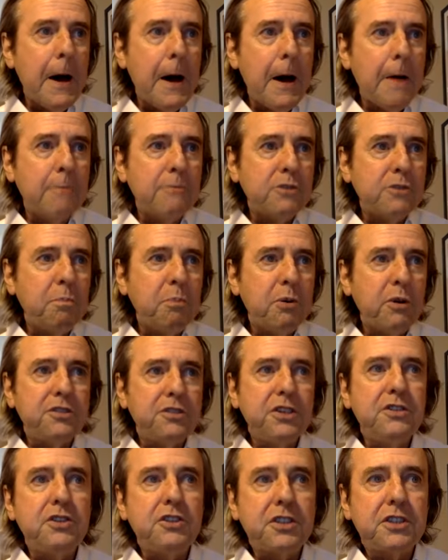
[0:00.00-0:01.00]
So put us
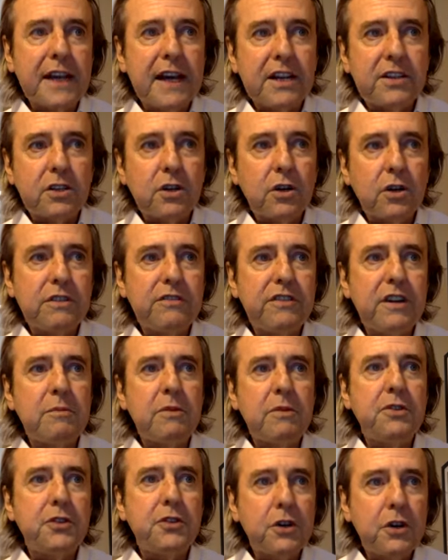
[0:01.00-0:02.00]
in your schedule, November
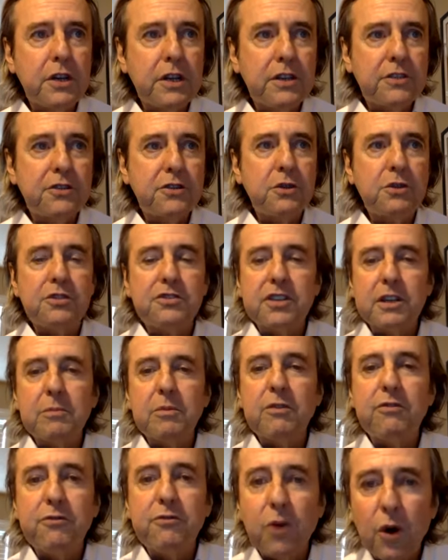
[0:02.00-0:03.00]
30th through
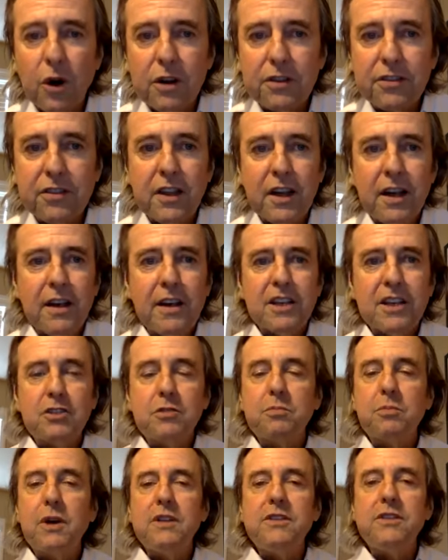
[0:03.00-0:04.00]
December 4th.
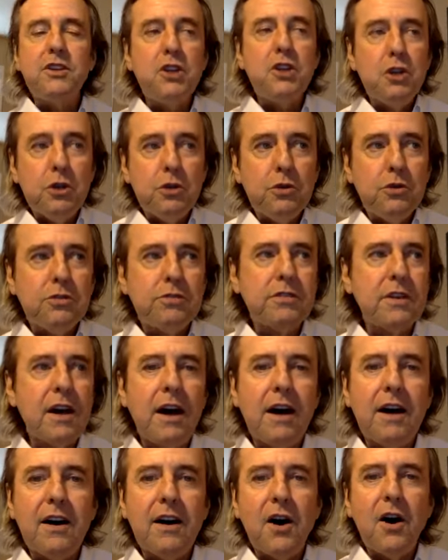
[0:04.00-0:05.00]
Spread the news
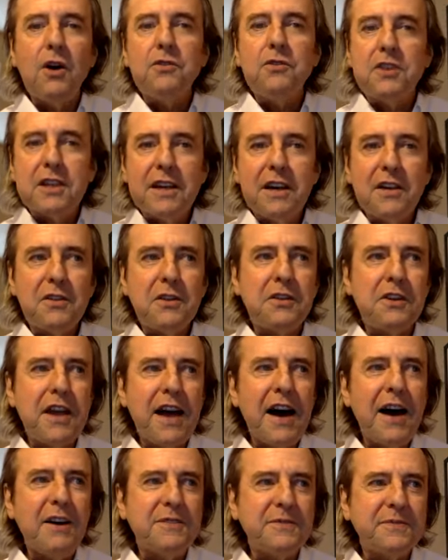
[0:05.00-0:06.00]
all together
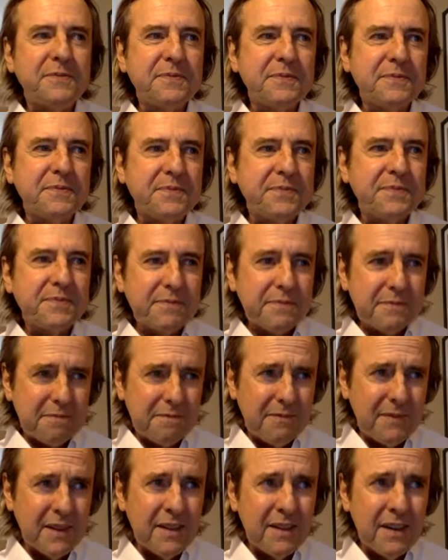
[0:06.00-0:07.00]
now.
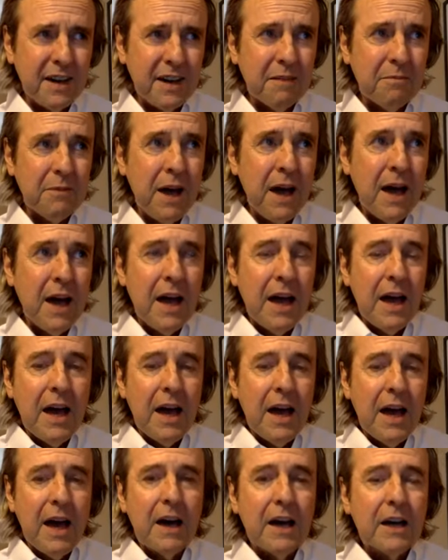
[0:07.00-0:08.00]

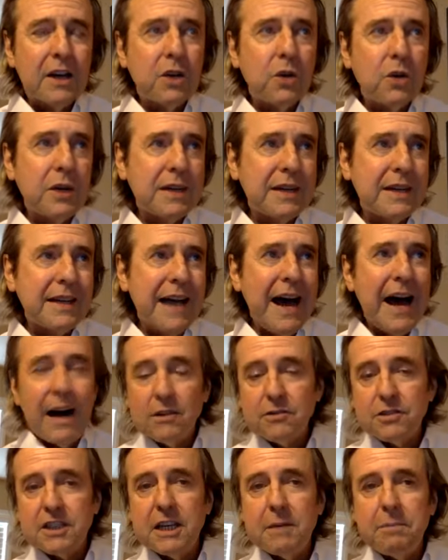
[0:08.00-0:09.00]
A quick
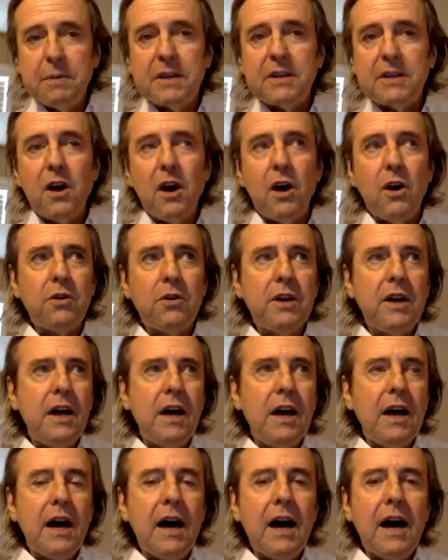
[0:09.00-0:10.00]
housekeeping note.
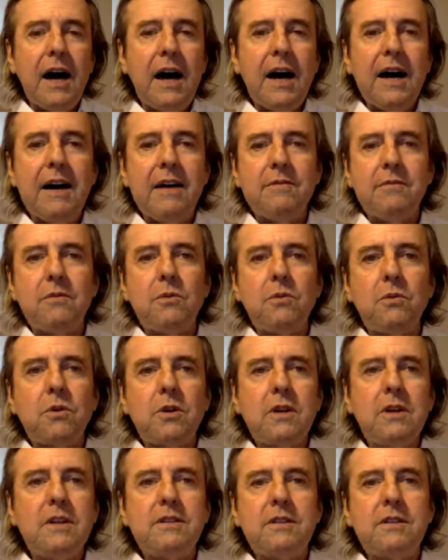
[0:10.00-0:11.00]
We're
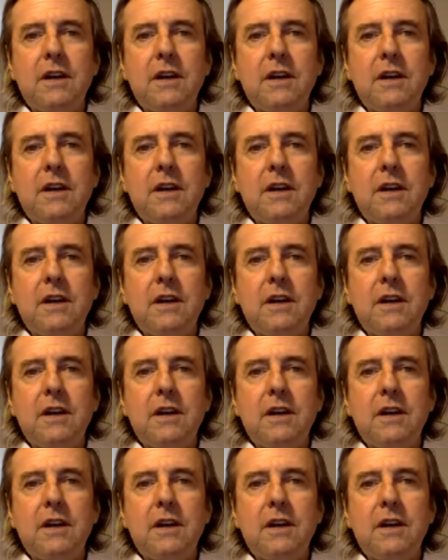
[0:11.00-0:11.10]
going to